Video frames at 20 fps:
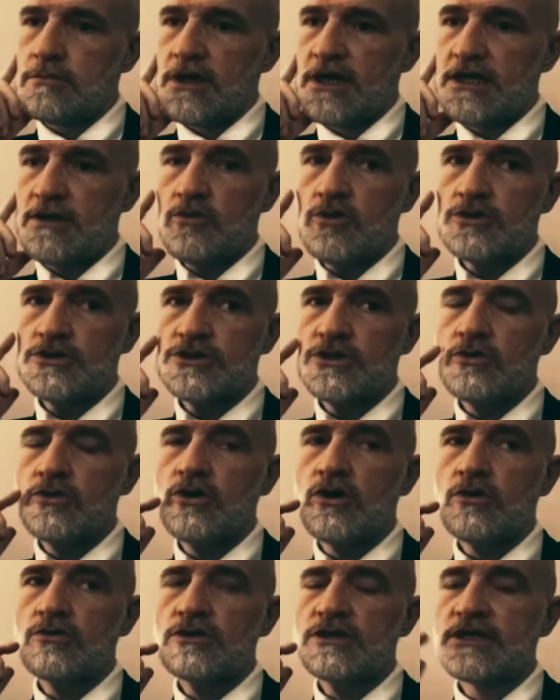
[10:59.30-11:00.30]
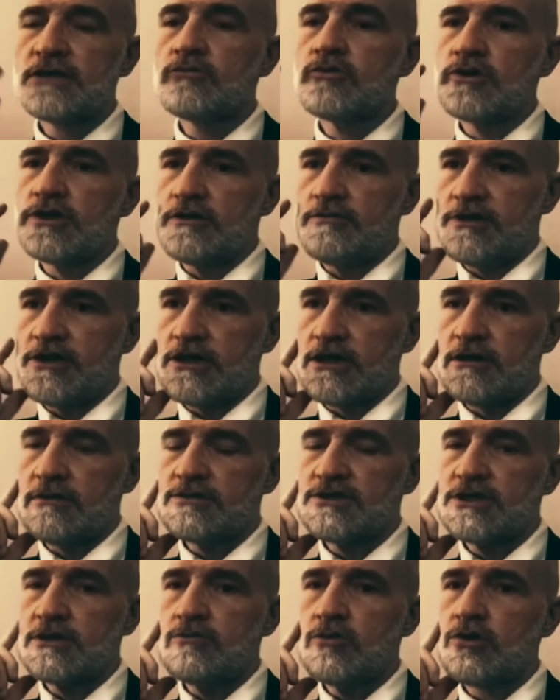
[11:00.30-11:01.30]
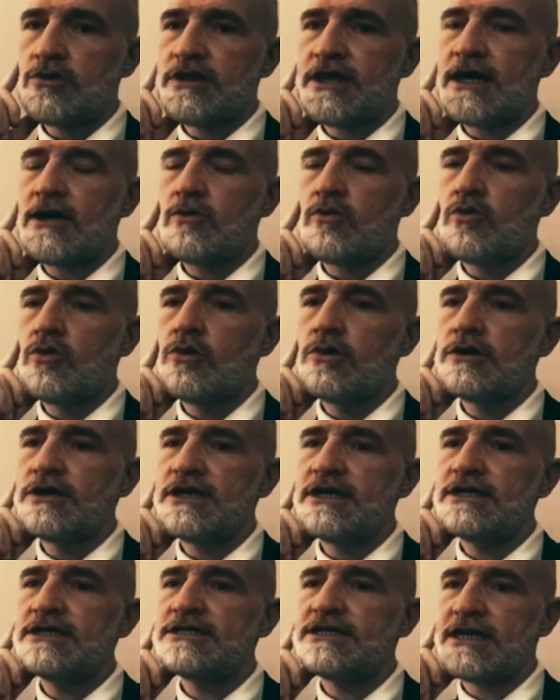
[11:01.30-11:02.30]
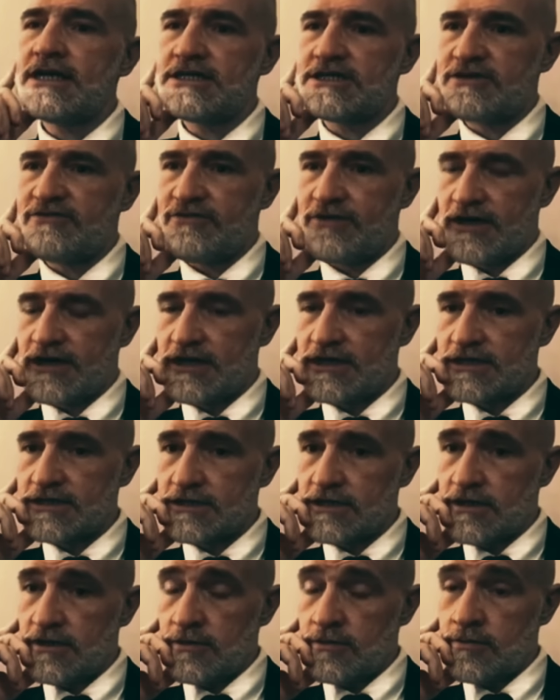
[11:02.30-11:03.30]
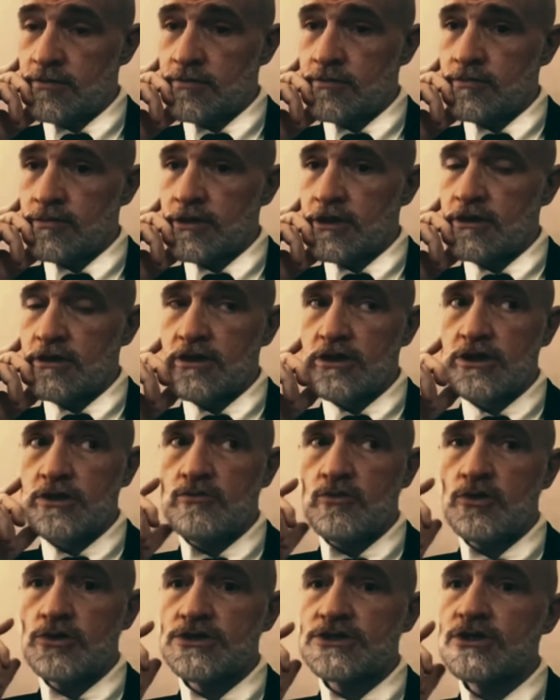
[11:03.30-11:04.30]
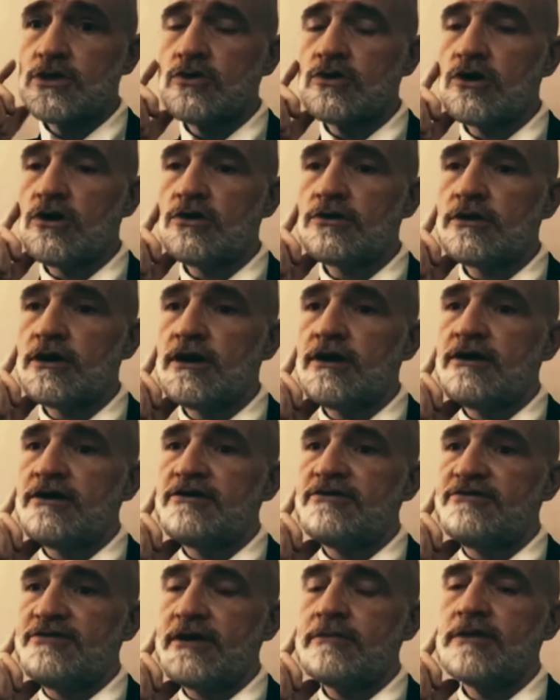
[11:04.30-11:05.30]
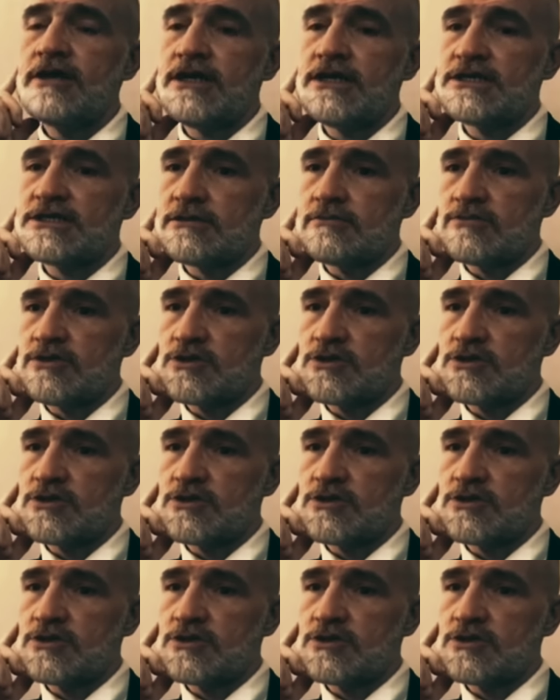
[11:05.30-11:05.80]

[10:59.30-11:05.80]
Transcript: And the more so-called liberal it becomes, the more that war intensifies. The more so-called feminism